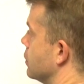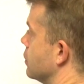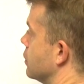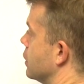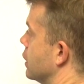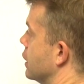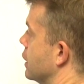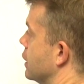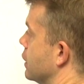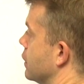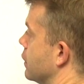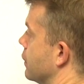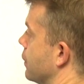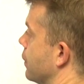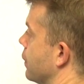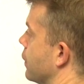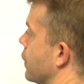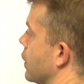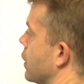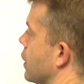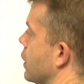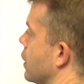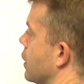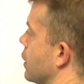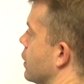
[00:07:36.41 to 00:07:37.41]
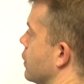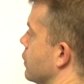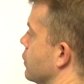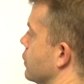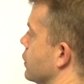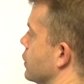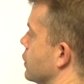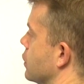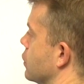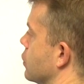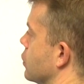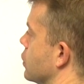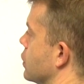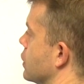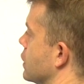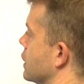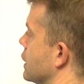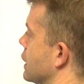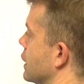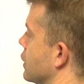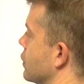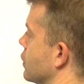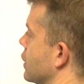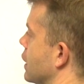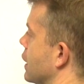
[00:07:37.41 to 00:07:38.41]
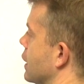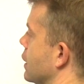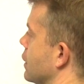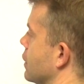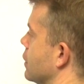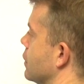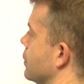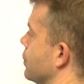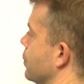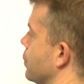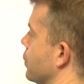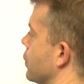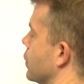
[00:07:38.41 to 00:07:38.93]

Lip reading: right? Focus on the next hand.